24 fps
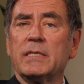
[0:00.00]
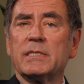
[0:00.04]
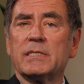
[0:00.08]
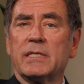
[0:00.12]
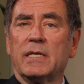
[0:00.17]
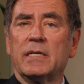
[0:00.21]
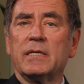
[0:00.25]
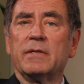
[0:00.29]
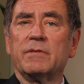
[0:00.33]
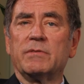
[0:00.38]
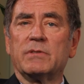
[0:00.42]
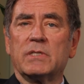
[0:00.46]

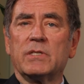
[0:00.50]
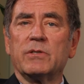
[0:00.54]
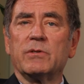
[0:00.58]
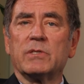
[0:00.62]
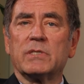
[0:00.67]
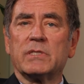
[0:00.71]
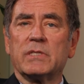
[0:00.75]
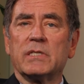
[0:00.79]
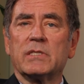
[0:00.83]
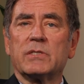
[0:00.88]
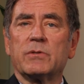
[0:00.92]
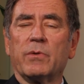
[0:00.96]
incentives to
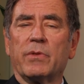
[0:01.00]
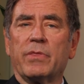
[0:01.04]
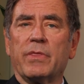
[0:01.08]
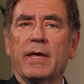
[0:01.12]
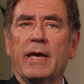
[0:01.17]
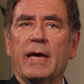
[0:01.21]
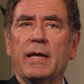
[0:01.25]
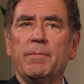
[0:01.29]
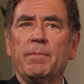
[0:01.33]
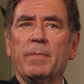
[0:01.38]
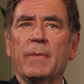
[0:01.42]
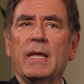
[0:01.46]
assist with
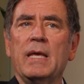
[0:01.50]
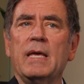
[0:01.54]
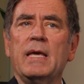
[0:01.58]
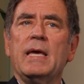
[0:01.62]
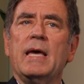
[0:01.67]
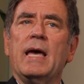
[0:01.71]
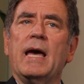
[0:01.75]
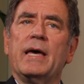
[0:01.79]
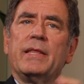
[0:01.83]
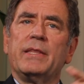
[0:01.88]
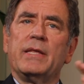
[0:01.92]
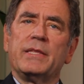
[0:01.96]
that.
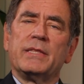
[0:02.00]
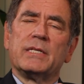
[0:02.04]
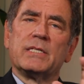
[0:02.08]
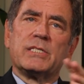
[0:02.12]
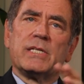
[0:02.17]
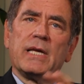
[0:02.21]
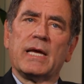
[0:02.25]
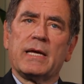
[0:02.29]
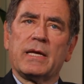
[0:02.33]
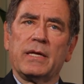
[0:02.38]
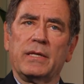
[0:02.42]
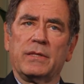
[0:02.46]
And then the
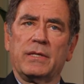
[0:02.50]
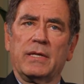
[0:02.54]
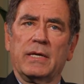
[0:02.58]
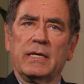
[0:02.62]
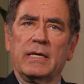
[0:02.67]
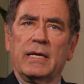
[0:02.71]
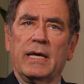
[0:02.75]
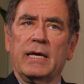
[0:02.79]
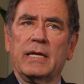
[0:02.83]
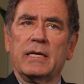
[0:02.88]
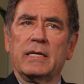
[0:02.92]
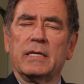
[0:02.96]
second
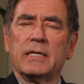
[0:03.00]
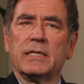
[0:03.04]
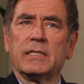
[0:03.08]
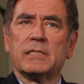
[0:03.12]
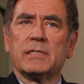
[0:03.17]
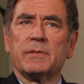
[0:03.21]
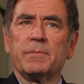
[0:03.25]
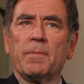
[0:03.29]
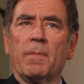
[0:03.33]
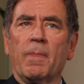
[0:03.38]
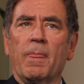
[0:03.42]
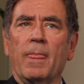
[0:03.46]
thing, Nate,
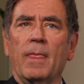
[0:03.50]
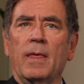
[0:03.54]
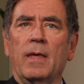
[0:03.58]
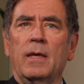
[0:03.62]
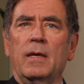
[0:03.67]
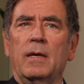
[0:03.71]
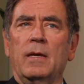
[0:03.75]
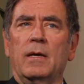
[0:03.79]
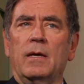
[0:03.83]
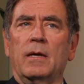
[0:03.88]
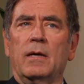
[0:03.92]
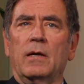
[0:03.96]
is
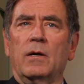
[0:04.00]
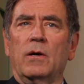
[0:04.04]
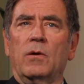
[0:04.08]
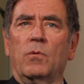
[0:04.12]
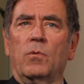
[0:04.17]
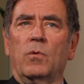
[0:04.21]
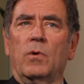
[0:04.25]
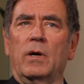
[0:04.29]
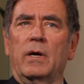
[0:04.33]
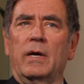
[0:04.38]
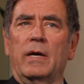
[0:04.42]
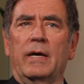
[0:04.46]

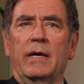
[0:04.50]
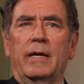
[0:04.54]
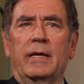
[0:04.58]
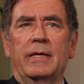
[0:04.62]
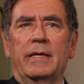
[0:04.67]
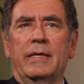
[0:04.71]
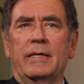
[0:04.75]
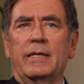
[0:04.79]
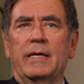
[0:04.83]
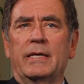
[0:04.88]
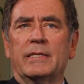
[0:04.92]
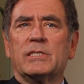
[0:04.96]

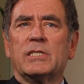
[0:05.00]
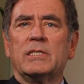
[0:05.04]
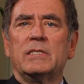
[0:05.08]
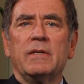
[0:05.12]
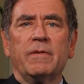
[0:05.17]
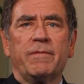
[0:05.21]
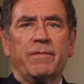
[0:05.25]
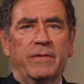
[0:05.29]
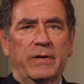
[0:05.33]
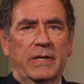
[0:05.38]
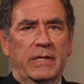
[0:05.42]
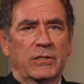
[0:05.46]
it's
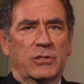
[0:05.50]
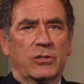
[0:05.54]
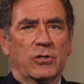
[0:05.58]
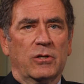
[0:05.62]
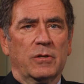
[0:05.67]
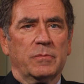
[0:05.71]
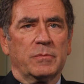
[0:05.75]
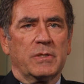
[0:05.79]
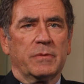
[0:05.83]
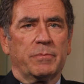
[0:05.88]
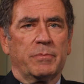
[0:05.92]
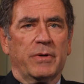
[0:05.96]
different in
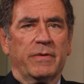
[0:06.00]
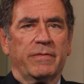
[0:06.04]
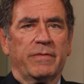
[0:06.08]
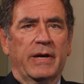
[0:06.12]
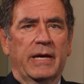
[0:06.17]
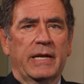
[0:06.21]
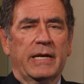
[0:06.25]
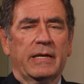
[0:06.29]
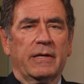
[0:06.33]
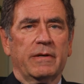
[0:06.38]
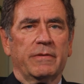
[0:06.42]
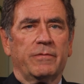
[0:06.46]
terms of
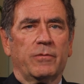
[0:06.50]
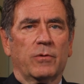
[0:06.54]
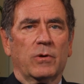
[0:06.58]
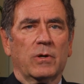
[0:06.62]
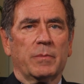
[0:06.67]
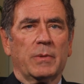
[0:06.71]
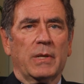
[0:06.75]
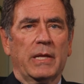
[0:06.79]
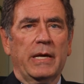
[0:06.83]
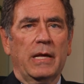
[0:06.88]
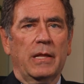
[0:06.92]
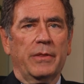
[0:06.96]
providing
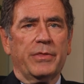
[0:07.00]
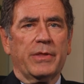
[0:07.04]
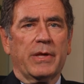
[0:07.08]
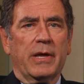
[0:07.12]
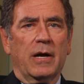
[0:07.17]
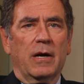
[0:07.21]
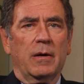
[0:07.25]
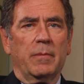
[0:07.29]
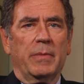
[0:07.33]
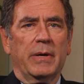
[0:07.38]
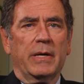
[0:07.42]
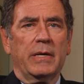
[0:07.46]
affordable health
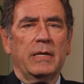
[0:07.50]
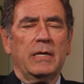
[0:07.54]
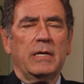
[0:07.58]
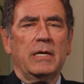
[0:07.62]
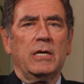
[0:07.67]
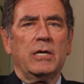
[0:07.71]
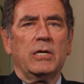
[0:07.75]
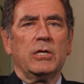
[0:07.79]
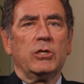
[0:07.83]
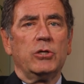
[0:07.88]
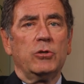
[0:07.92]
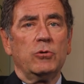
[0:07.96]
care, but
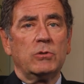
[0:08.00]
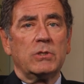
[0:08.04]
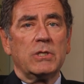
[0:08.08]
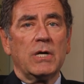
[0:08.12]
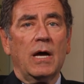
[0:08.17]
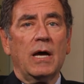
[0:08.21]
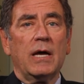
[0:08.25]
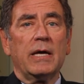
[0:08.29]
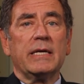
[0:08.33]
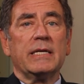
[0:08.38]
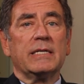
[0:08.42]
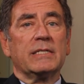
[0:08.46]

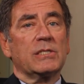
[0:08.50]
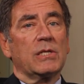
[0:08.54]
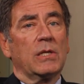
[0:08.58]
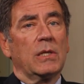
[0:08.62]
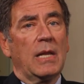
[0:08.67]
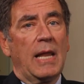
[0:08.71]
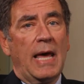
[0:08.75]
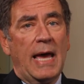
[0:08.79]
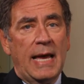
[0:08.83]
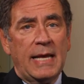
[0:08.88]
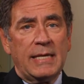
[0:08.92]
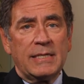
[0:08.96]
Utah is
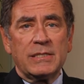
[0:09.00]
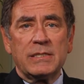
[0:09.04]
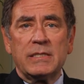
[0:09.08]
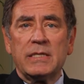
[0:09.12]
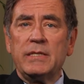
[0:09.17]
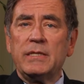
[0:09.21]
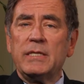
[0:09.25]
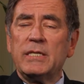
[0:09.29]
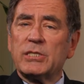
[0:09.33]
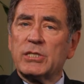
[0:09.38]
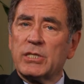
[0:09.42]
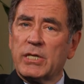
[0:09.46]
last
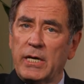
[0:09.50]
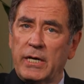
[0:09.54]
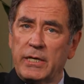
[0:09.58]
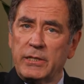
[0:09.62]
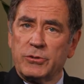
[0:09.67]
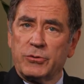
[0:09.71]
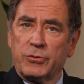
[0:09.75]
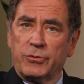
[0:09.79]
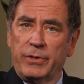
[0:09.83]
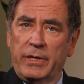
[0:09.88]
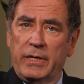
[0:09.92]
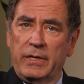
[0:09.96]
in this
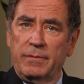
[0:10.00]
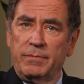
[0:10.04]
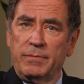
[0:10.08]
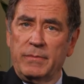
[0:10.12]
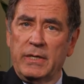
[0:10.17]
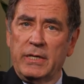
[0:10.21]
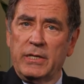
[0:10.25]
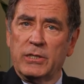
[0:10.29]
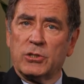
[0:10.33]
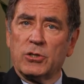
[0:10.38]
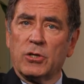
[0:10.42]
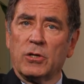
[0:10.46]
country
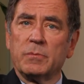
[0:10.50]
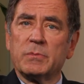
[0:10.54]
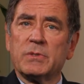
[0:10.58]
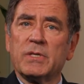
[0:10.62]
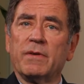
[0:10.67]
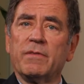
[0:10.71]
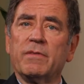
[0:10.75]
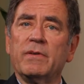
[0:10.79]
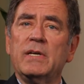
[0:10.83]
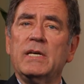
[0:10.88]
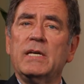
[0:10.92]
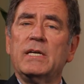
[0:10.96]
in terms
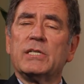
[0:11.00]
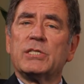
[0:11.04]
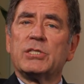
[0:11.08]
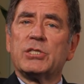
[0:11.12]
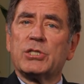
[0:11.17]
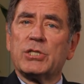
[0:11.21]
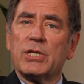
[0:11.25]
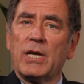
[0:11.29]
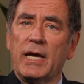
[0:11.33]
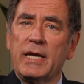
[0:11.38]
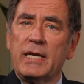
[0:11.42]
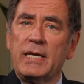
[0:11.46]
of
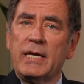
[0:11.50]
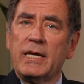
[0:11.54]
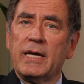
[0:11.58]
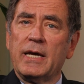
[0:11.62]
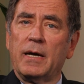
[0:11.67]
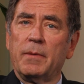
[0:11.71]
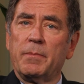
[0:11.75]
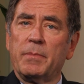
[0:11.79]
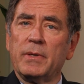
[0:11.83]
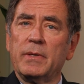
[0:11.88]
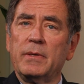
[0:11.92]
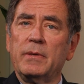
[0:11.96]
signing
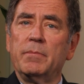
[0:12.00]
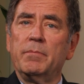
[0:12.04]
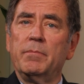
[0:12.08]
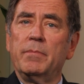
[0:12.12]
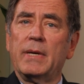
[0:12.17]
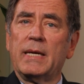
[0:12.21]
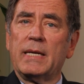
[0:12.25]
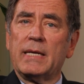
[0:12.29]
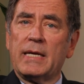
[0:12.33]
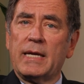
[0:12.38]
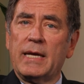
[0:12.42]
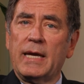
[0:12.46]
up
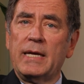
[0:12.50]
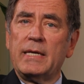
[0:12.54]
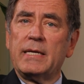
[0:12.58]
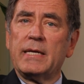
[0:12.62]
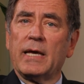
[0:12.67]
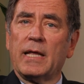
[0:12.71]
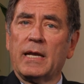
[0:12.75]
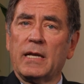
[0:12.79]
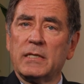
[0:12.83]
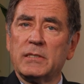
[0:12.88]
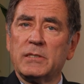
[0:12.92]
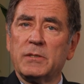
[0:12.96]

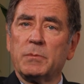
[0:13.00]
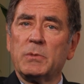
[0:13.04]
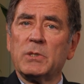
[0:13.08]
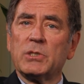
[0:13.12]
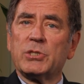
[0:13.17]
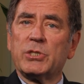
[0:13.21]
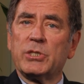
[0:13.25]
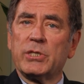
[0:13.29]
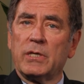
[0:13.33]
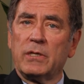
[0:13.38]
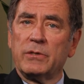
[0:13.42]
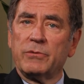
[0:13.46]
Medicaid-eligible
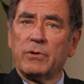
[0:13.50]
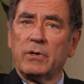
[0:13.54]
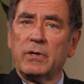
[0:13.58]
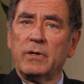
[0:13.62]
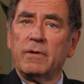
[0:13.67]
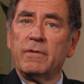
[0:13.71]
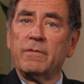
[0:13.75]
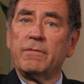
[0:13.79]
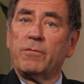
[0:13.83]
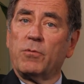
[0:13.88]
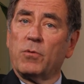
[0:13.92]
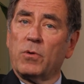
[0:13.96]
children
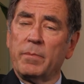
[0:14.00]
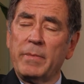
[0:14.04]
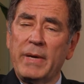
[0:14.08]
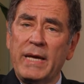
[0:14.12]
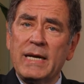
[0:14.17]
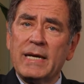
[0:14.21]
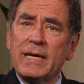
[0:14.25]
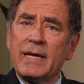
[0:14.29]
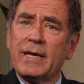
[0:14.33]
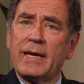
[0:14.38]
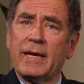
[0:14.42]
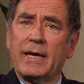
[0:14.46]
for
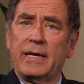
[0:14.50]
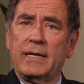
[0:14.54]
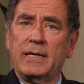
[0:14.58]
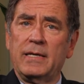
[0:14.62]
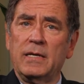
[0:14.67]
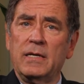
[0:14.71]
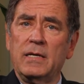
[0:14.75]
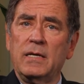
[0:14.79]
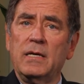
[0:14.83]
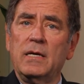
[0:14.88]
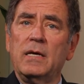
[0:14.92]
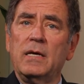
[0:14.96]
Medicaid.
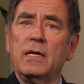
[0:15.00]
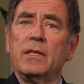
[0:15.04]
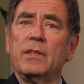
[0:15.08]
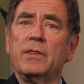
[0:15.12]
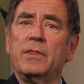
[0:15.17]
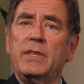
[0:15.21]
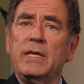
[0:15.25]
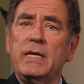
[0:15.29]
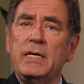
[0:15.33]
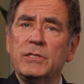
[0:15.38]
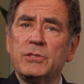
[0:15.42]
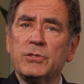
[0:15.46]

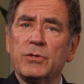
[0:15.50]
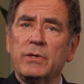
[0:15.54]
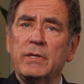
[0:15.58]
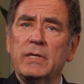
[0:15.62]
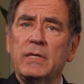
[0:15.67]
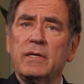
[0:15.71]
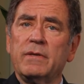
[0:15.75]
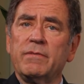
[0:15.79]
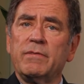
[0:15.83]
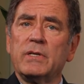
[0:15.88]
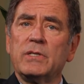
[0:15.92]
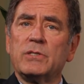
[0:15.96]
These are
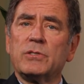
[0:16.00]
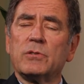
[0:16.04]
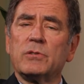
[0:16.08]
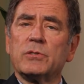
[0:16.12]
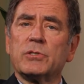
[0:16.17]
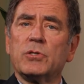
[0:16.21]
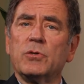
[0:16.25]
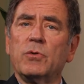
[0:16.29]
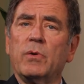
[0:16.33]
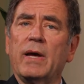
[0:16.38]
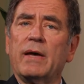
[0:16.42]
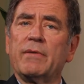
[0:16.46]

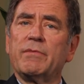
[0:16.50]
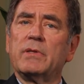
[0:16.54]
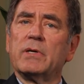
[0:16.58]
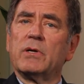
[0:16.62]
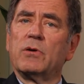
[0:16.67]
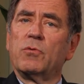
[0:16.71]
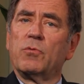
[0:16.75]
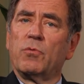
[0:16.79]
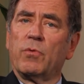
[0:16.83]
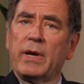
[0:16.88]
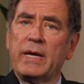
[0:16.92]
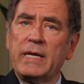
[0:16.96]
individuals who have the
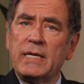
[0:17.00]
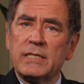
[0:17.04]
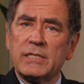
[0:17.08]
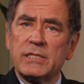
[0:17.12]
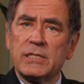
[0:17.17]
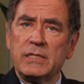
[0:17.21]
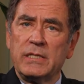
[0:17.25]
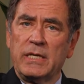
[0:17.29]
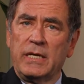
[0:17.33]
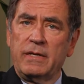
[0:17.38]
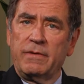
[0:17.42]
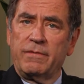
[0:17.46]

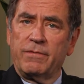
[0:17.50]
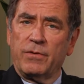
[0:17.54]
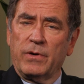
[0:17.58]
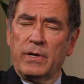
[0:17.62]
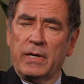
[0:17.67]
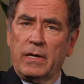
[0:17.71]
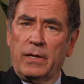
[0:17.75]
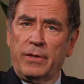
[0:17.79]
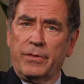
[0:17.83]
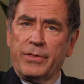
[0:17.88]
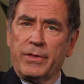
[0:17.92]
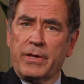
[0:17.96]
greatest need for
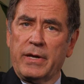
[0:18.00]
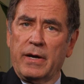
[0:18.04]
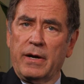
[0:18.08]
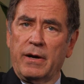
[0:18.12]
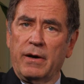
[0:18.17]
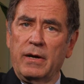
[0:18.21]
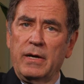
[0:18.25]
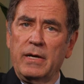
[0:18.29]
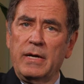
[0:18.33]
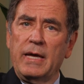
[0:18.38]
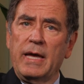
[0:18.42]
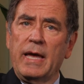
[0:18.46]
health
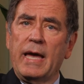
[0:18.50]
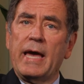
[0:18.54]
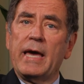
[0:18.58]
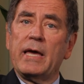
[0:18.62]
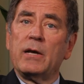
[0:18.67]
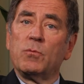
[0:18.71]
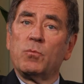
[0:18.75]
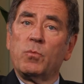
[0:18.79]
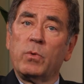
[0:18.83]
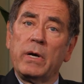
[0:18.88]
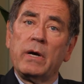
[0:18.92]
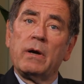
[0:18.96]
care,
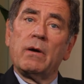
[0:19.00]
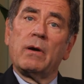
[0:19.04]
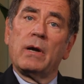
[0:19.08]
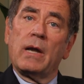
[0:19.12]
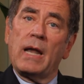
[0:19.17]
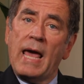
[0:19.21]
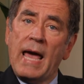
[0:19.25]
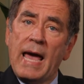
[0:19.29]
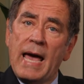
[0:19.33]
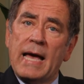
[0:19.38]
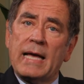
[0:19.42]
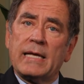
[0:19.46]
and we're
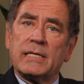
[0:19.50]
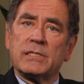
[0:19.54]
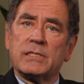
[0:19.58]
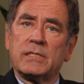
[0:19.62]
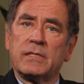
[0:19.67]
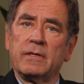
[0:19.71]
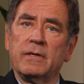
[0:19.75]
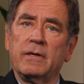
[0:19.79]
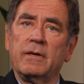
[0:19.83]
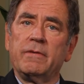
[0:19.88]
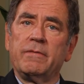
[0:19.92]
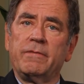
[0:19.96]

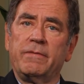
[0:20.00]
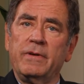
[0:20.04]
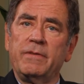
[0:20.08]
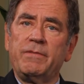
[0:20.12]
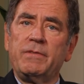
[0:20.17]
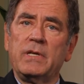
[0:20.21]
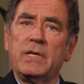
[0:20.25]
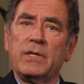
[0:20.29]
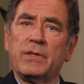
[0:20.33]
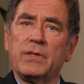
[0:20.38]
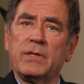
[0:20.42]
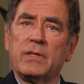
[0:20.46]
last,
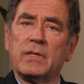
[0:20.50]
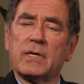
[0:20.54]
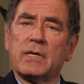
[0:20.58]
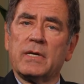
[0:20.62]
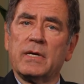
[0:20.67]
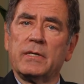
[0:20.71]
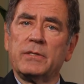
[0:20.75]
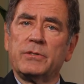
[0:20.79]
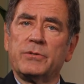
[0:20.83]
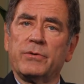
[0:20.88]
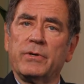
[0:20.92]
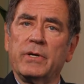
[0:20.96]
50th in the
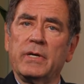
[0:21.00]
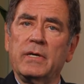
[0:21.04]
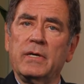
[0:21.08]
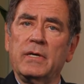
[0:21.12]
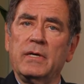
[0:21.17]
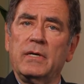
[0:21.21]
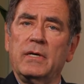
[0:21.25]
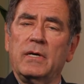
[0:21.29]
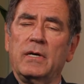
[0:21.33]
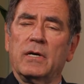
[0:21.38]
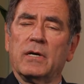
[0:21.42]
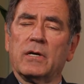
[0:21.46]
country,
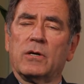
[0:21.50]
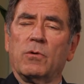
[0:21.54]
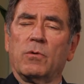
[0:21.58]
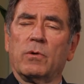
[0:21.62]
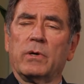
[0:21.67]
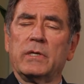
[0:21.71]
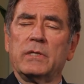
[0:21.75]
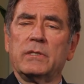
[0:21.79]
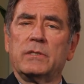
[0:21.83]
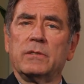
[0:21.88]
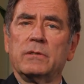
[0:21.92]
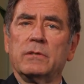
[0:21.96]

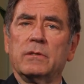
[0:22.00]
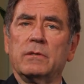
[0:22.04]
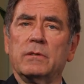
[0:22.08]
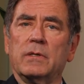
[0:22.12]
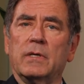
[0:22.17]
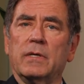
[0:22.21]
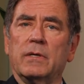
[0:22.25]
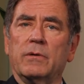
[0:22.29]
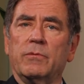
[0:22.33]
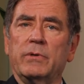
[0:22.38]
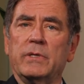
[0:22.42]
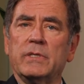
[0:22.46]
according to
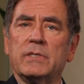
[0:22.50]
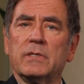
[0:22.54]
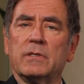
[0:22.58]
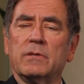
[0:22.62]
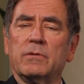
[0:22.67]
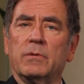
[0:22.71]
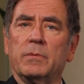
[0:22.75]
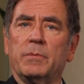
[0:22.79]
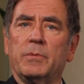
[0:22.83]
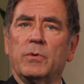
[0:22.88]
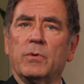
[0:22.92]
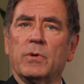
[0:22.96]

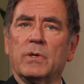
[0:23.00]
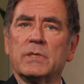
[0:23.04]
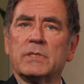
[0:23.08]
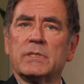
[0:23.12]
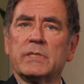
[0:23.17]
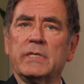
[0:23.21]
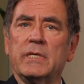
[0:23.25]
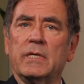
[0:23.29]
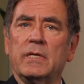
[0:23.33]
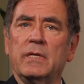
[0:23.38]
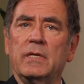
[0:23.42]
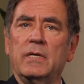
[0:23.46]
recent
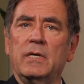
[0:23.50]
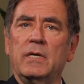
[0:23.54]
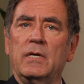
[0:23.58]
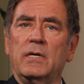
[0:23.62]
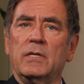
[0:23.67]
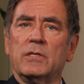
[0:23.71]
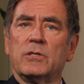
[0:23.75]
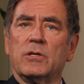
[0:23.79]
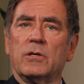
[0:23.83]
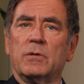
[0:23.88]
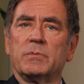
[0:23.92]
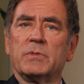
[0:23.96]
reports, in
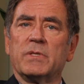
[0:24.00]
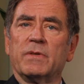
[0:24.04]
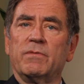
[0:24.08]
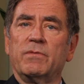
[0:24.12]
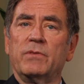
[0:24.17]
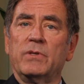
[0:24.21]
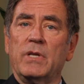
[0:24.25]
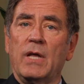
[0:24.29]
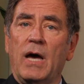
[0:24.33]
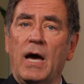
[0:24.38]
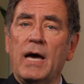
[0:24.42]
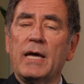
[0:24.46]
terms of
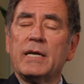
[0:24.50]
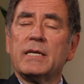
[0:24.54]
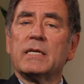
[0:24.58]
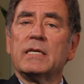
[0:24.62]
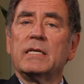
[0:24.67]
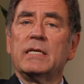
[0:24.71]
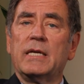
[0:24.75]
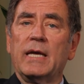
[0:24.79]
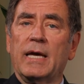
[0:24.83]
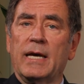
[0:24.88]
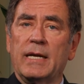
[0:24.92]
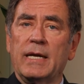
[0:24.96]

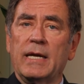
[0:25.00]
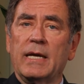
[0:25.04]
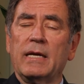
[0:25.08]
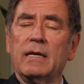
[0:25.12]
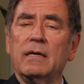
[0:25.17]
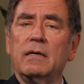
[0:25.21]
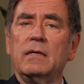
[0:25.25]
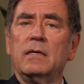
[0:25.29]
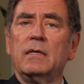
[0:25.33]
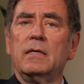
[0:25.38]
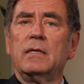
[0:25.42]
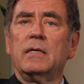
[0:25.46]
not
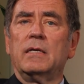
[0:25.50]
getting